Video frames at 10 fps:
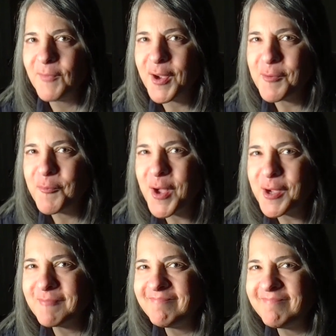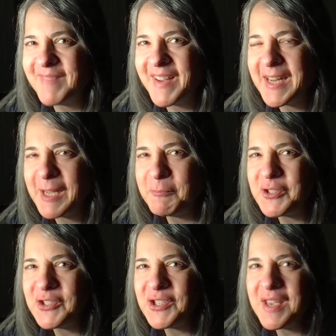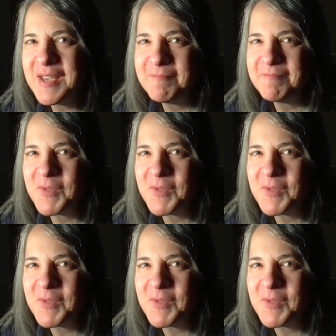Welcome, welcome. My name is G.